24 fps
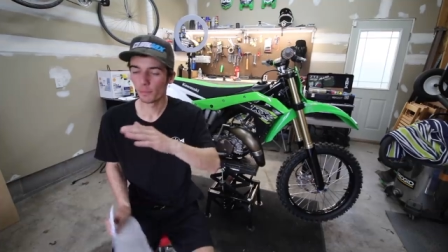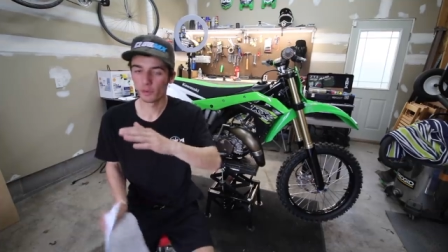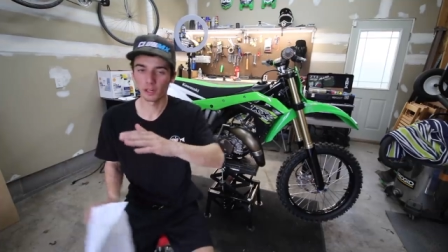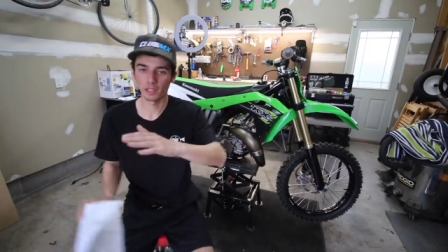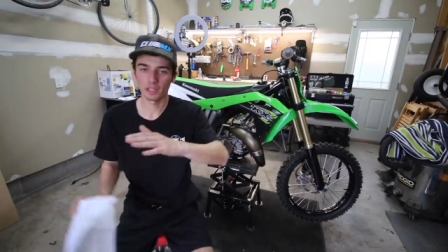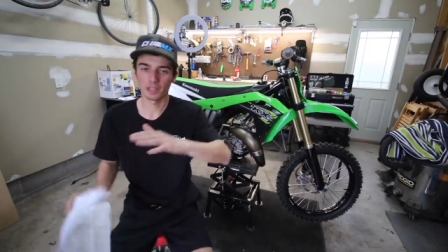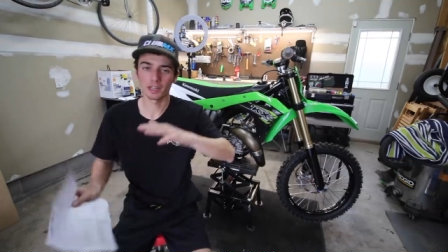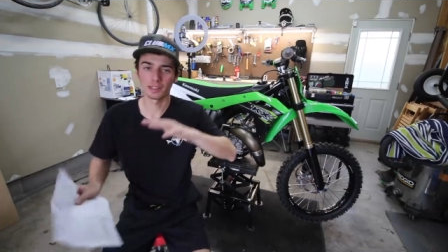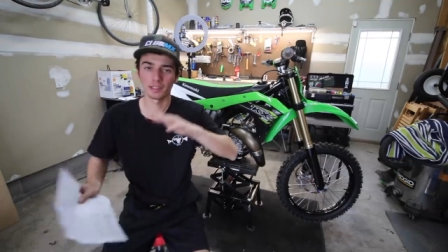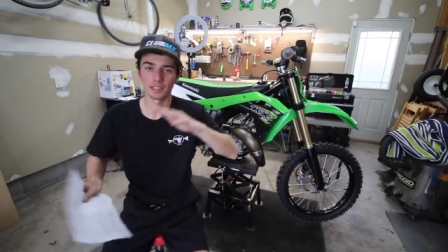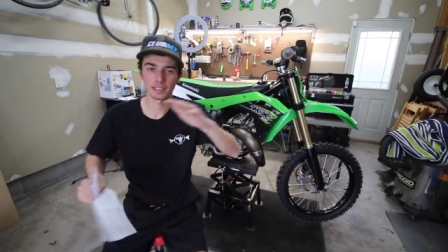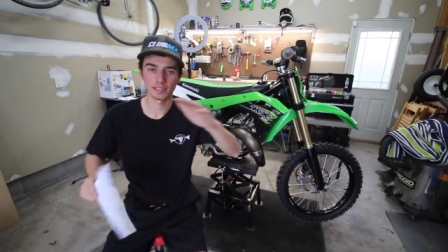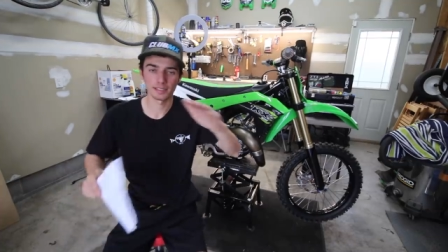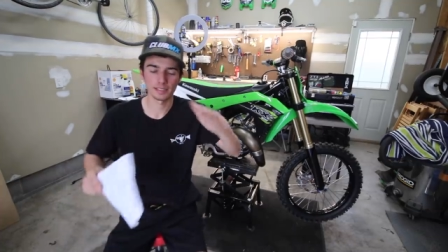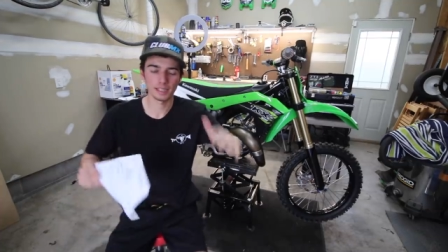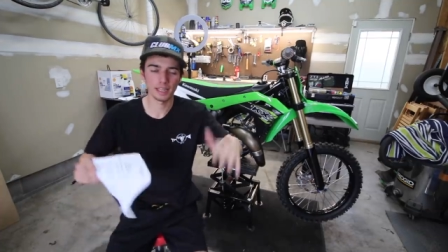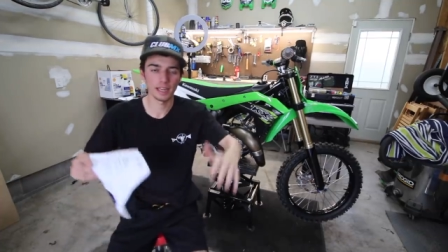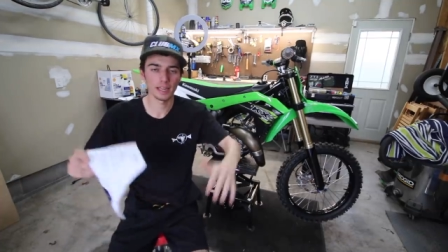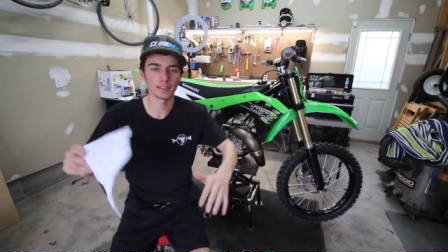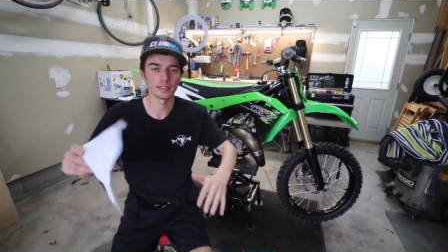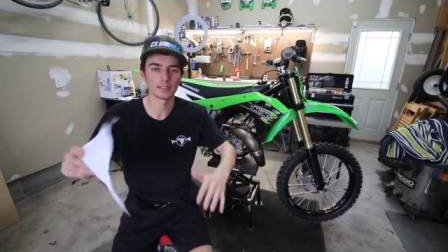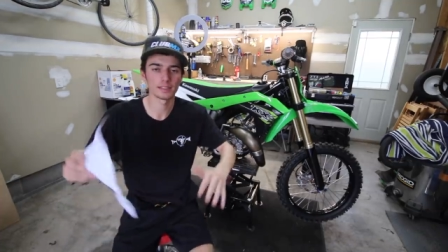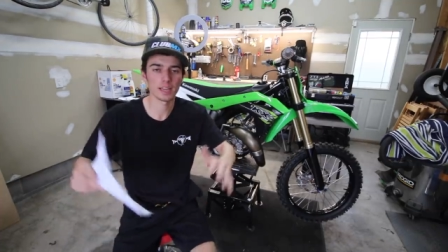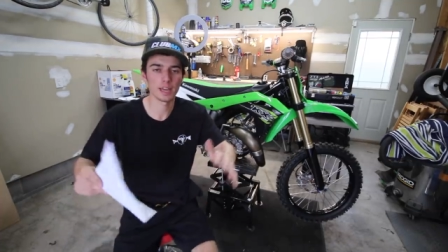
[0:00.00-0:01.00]
putting on the
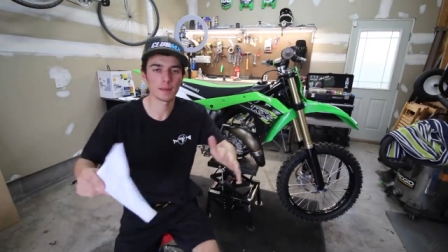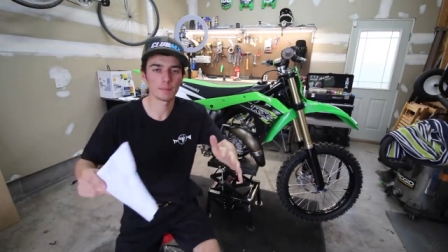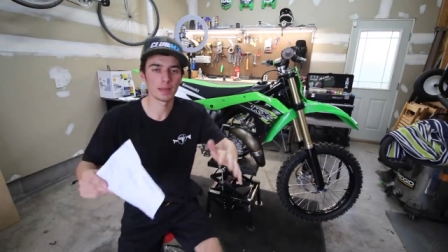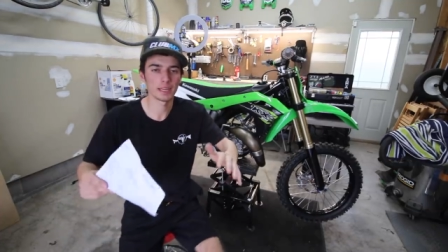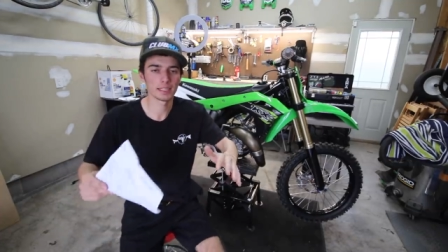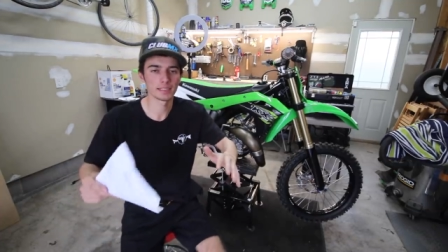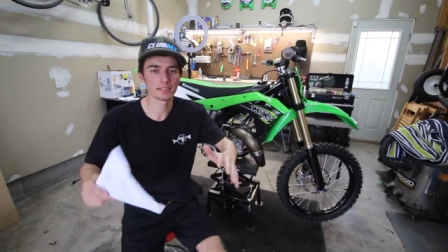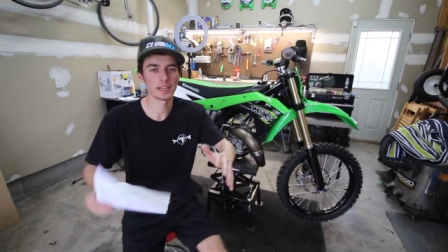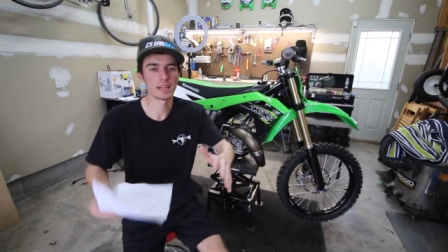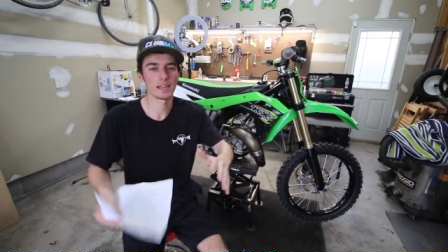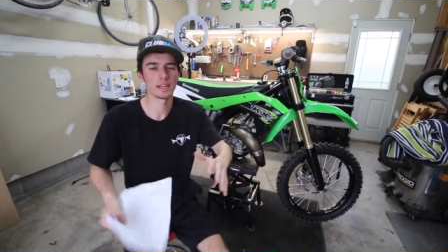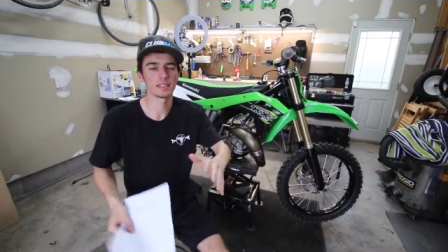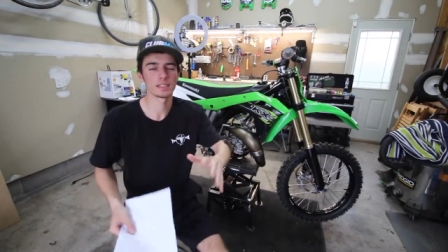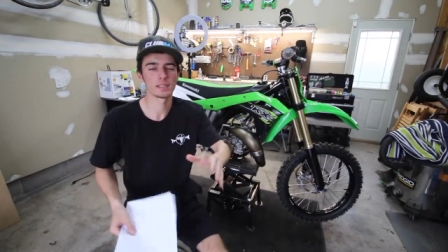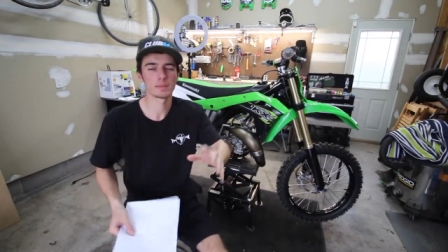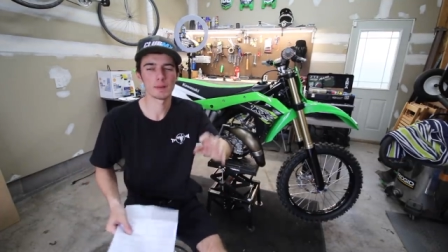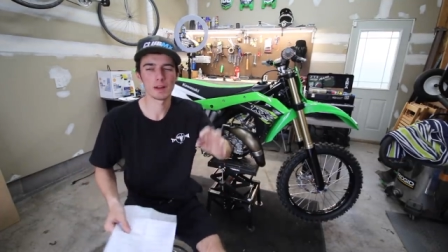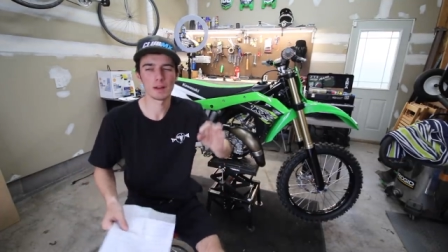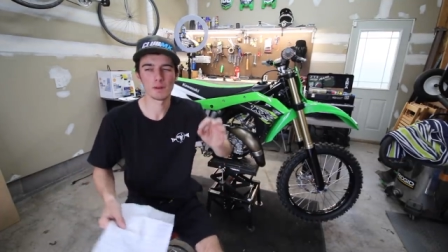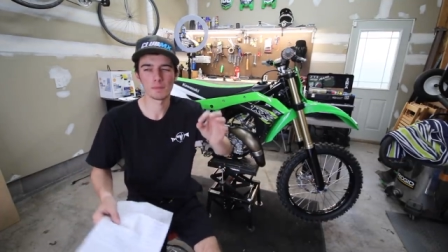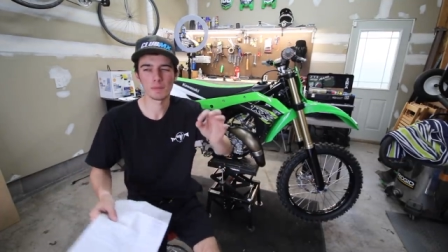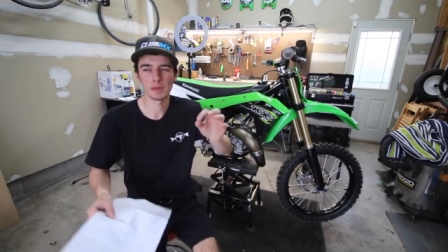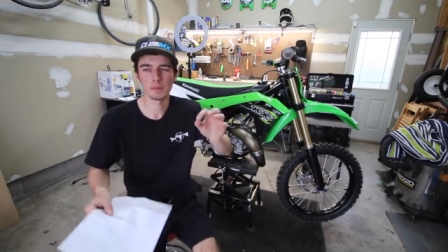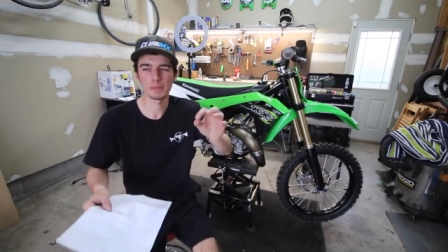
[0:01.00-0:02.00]
stand side by side, it's
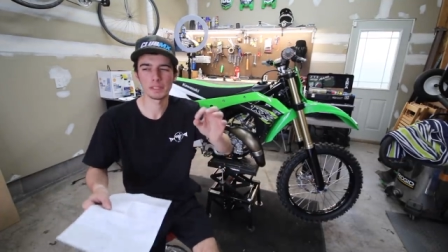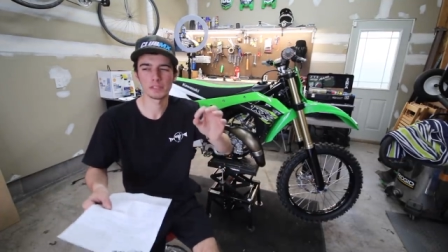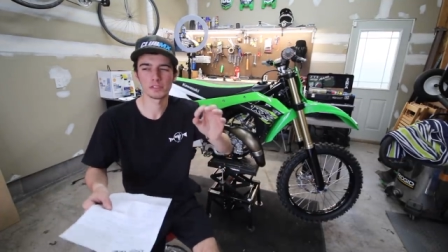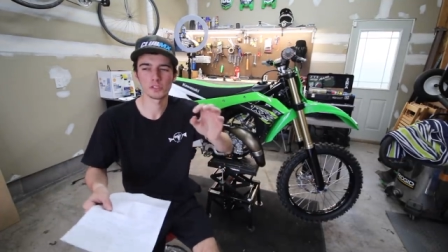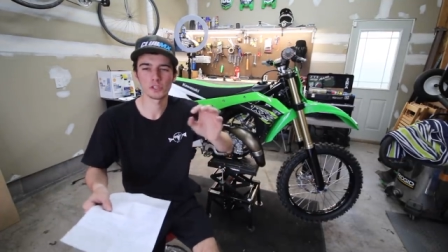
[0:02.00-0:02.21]
about maybe